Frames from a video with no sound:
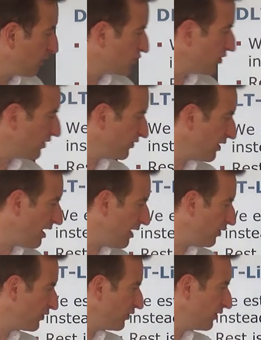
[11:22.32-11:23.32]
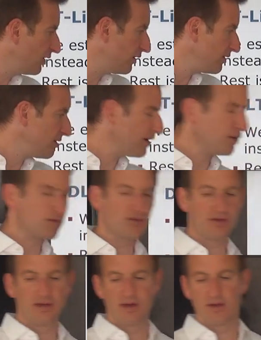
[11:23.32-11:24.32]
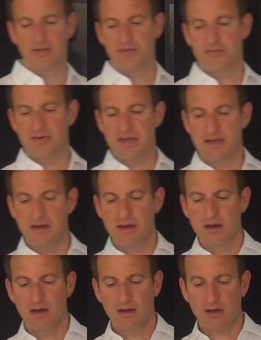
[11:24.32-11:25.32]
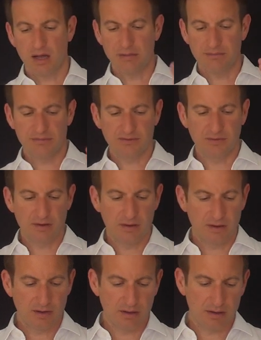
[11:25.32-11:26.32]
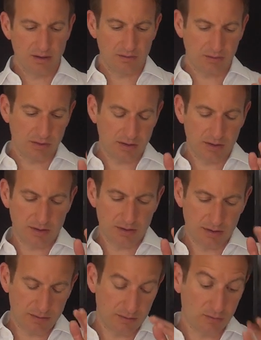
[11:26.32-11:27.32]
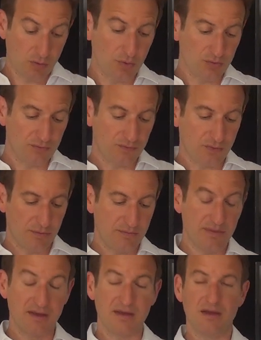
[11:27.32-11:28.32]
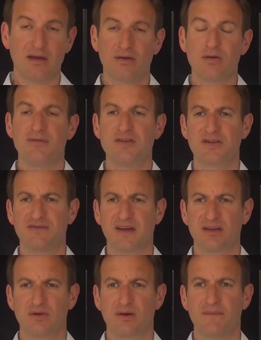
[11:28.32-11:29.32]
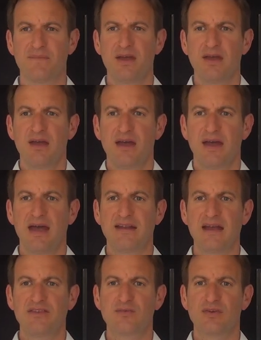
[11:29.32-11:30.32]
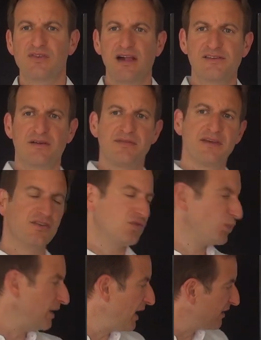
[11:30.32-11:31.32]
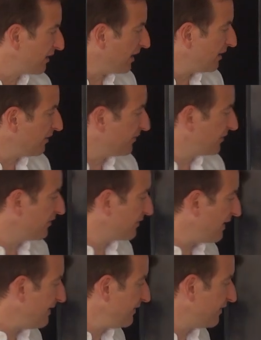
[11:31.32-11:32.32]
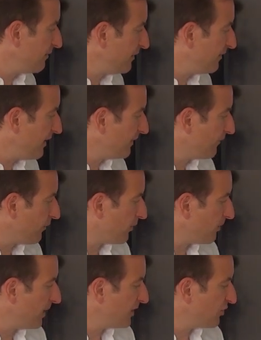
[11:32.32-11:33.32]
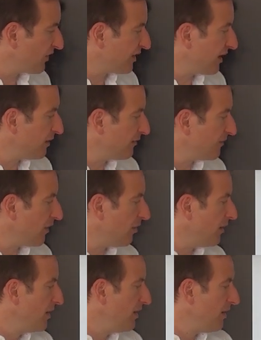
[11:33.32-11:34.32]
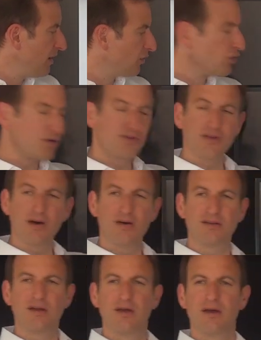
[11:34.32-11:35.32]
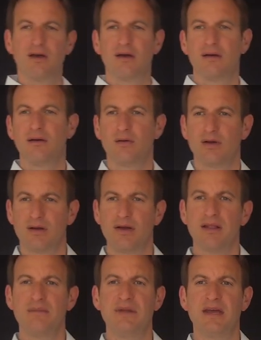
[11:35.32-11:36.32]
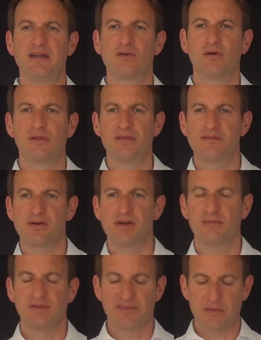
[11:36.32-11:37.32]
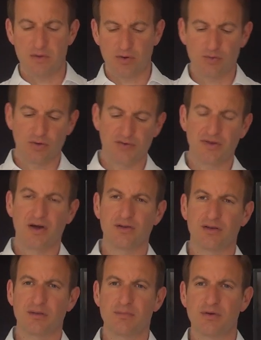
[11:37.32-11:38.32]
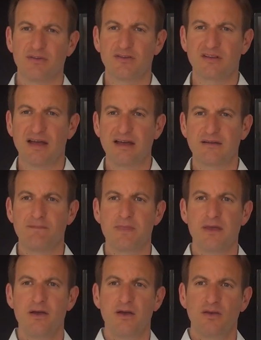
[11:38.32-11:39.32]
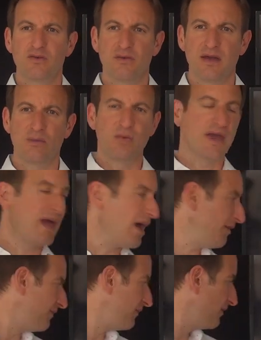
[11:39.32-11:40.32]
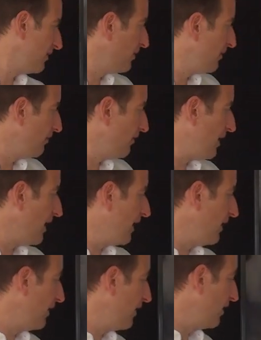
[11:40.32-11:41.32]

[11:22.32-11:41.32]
cross out those three columns or rows from the coefficient vector. And as a result of this, we get a kind of slightly simplified form where just kind of now crossed out or eliminated all the variables that were crossed out on the previous slide. So then we have my